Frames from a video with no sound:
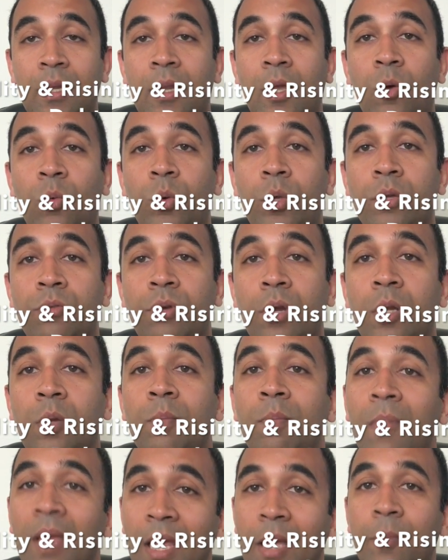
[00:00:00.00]
Now, we're trying to
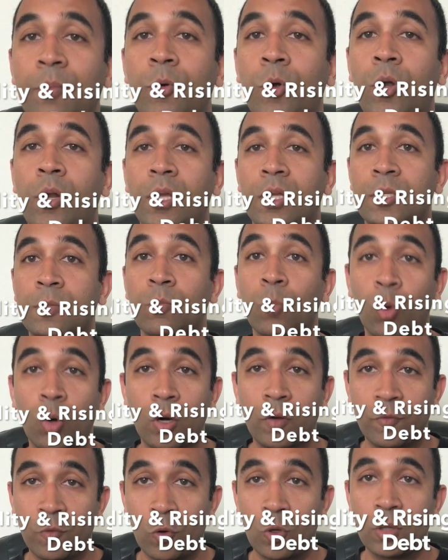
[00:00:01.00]
make products
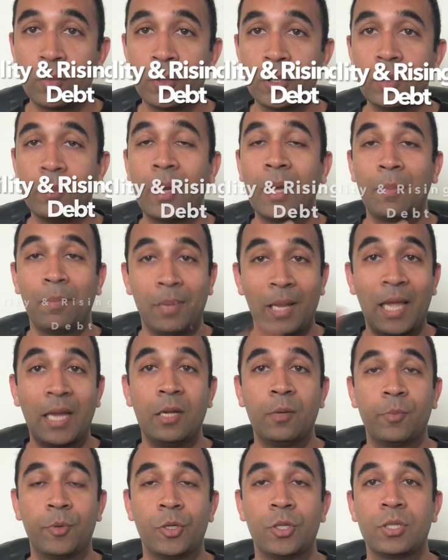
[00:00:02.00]
more affordable by
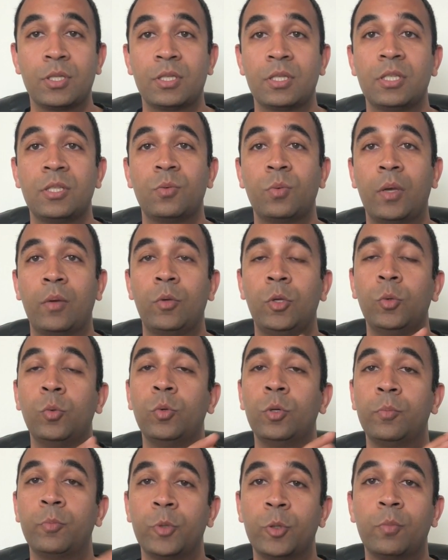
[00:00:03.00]
planned purchases, where you
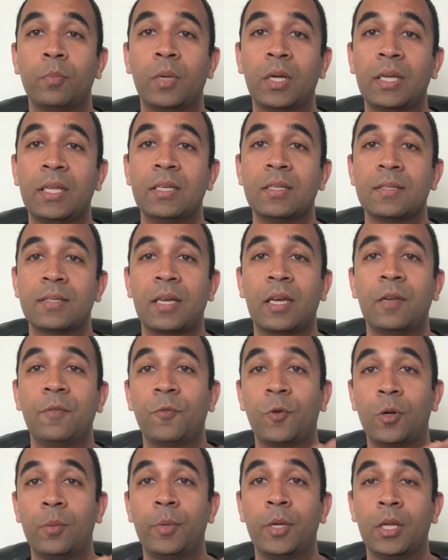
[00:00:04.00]
would put money aside
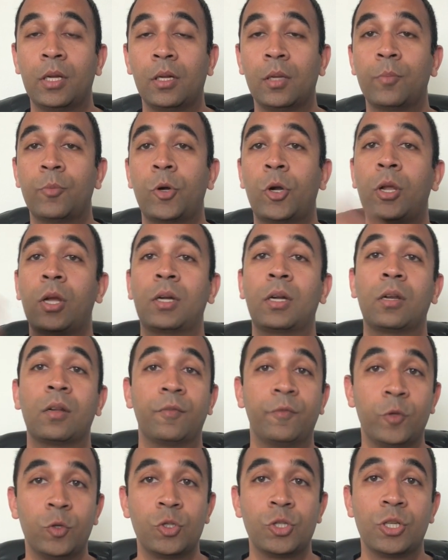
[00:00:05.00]
for a particular product at a
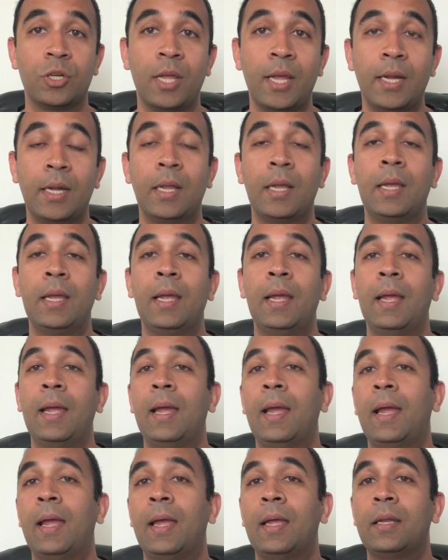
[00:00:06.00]
future date,
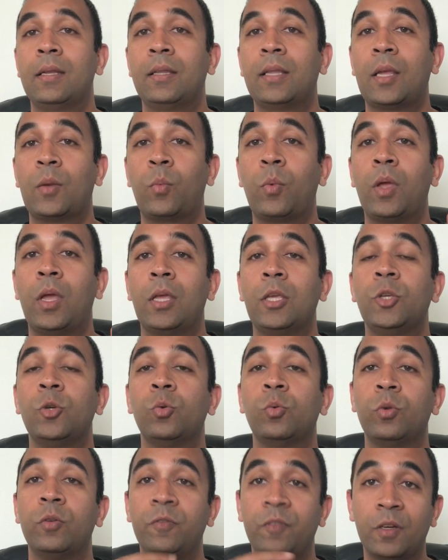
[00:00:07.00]
and that way
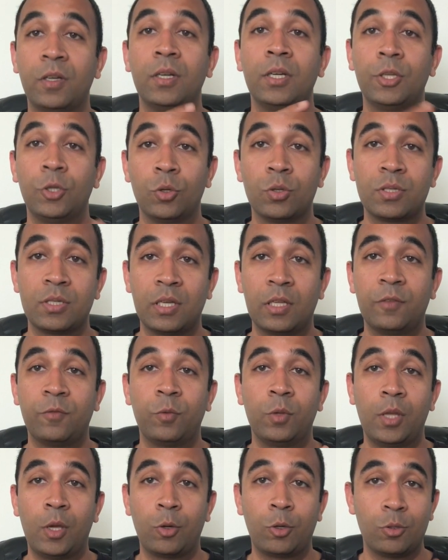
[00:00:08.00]
you would fund it yourself
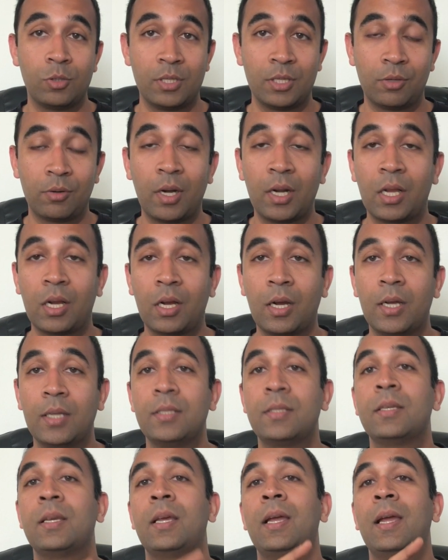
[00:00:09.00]
without using credit
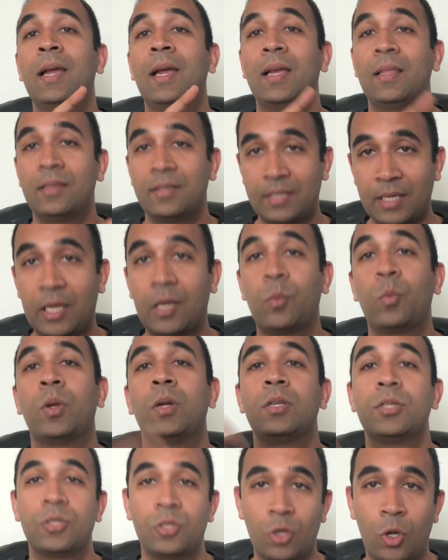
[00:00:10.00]
cards. And the second one
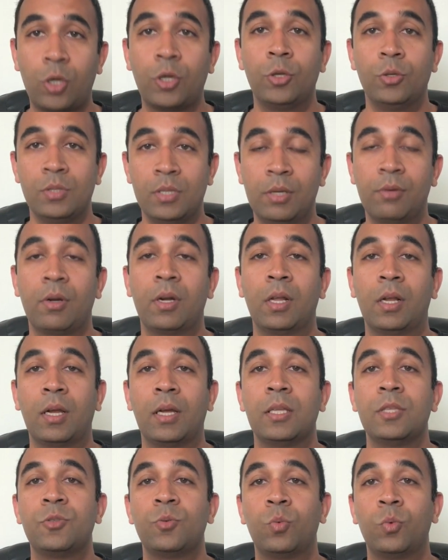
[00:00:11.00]
is not using credit
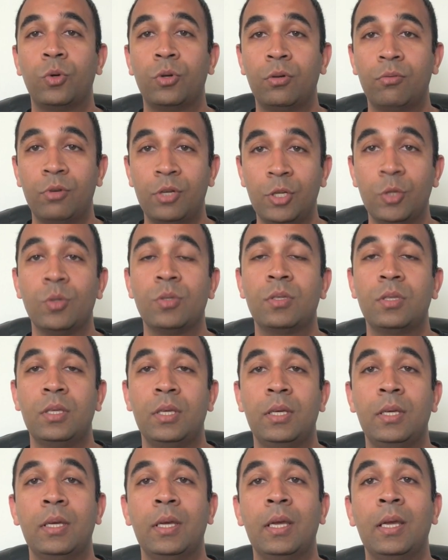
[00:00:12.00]
cards would reduce
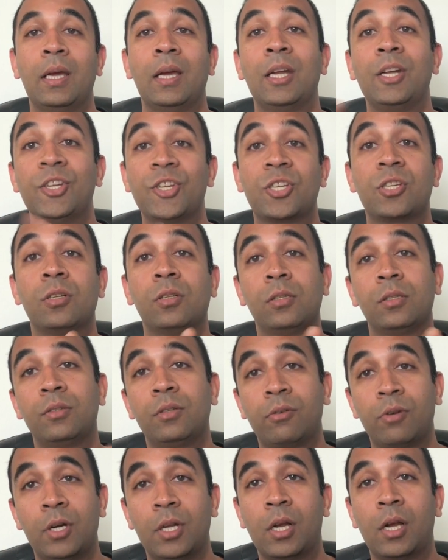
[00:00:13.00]
the additional
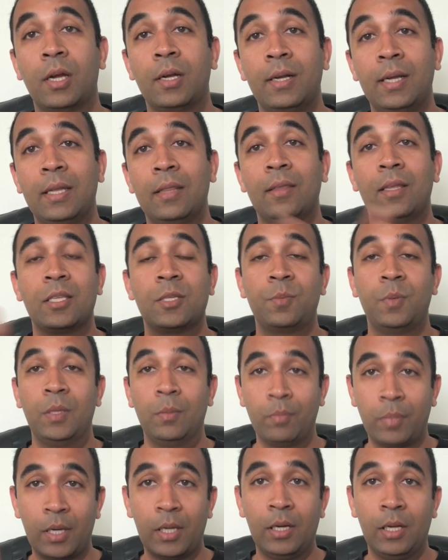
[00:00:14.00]
credit card debt that's been
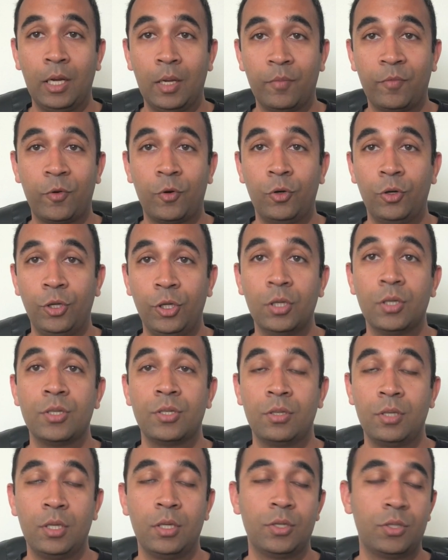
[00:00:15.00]
piling up for years
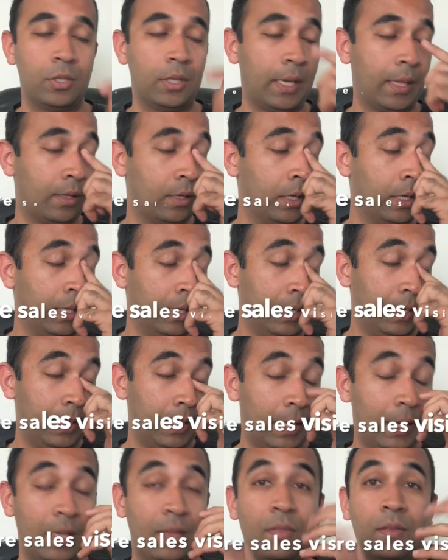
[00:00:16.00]
and years together.
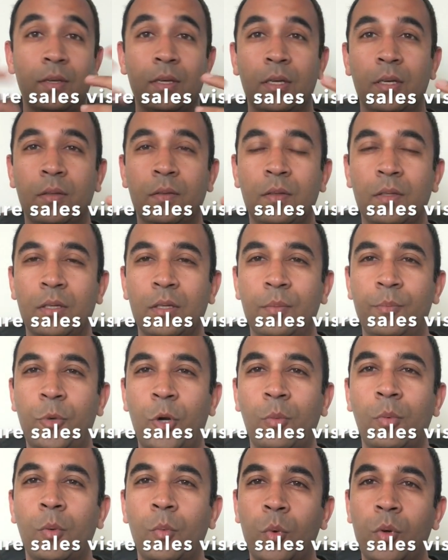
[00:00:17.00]
And the
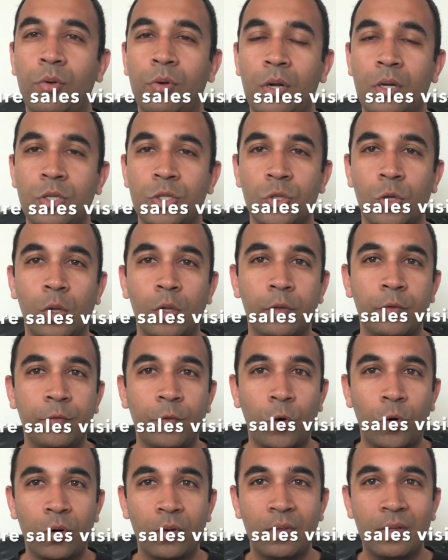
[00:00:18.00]
problem we're trying to solve
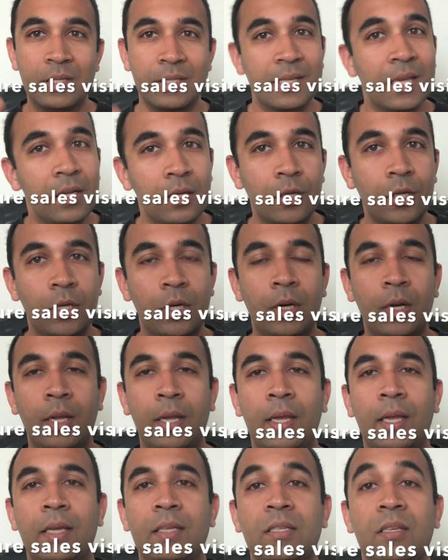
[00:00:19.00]
for the seller
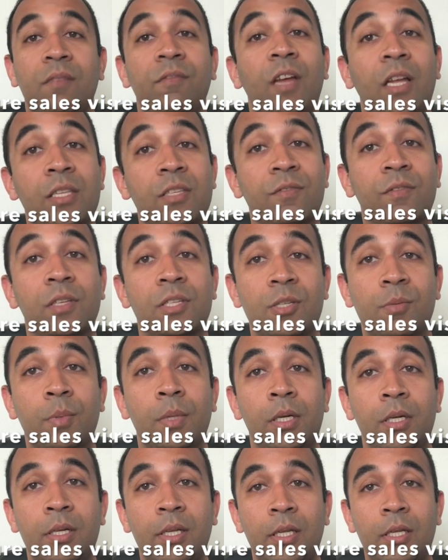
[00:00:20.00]
is advanced
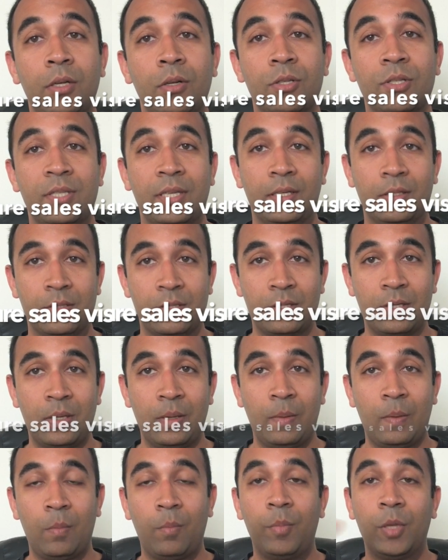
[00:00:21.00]
visibility into sales.
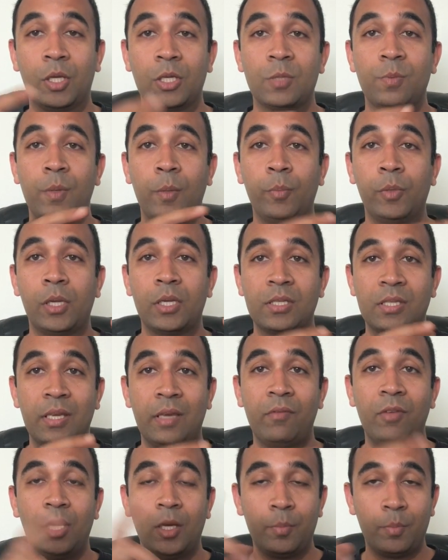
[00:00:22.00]
Because people are
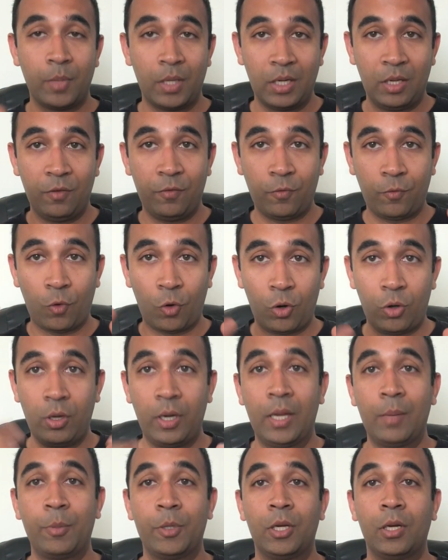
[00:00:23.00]
saving up money for
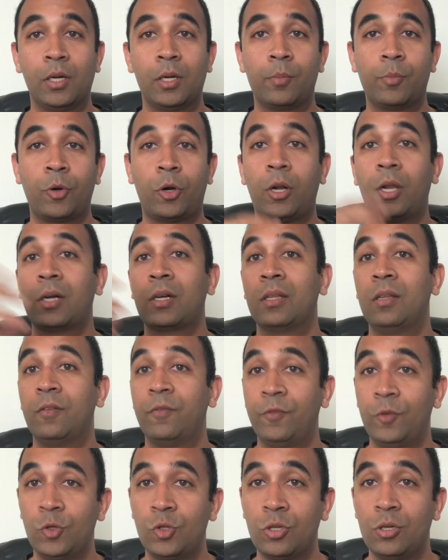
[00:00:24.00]
a particular product and a
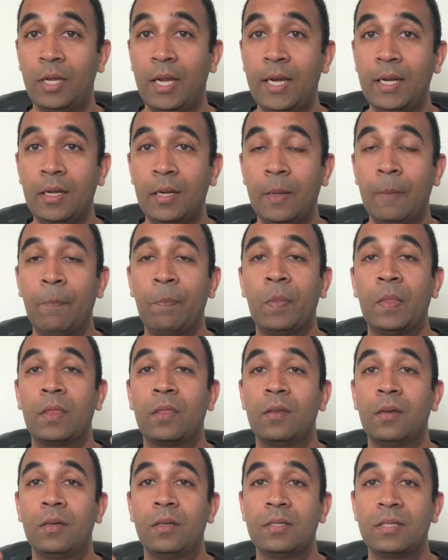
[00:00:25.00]
future date,
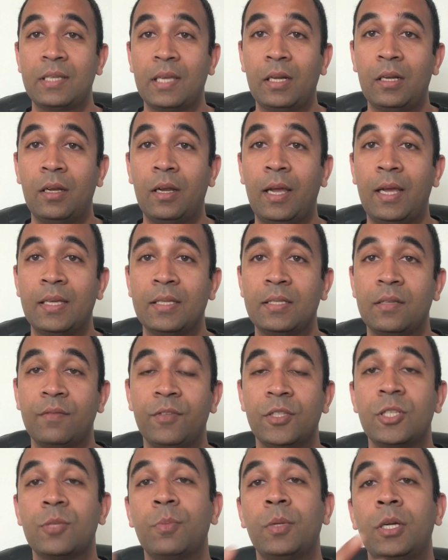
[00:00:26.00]
the seller has the
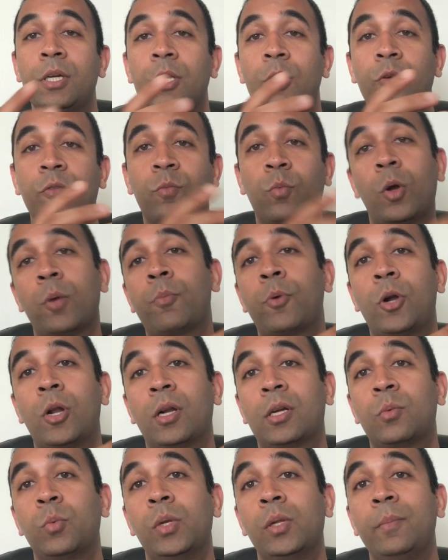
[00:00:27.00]
visibility of what
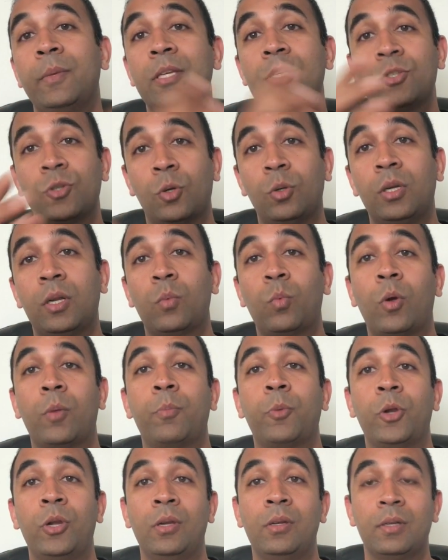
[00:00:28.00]
product will be sold at what
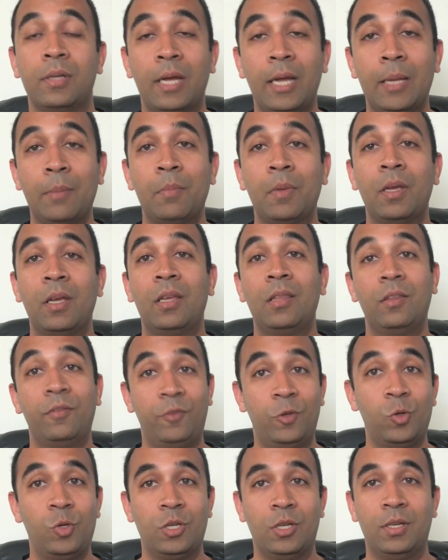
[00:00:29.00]
point in time in the
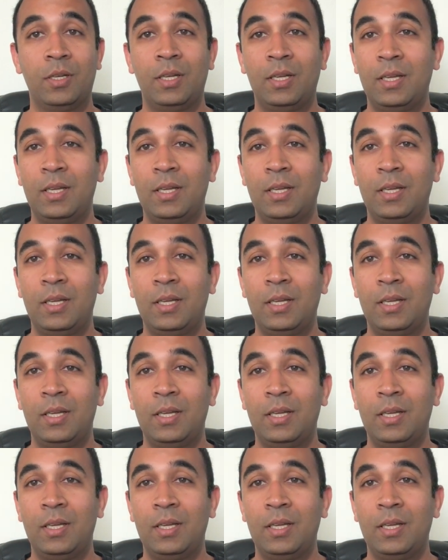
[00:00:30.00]
future.